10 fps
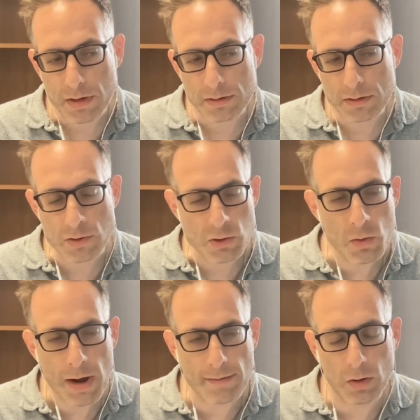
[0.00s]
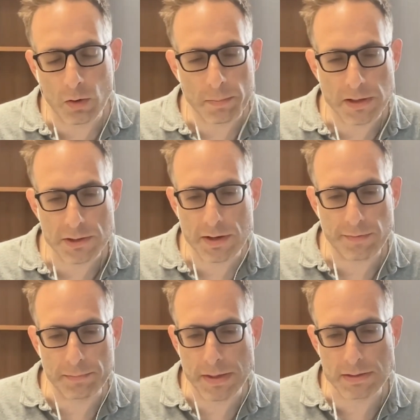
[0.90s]
you have a whole bunch of
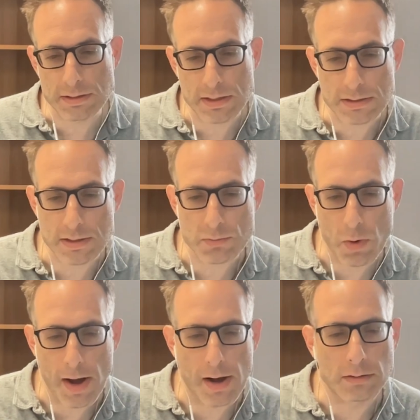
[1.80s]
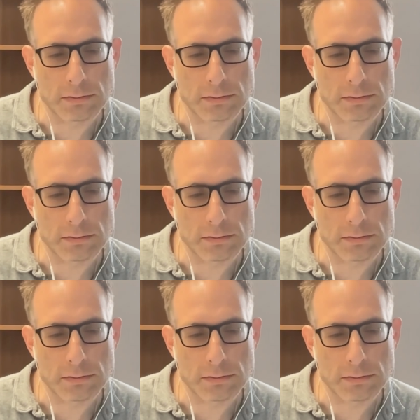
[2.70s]
different businesses as well.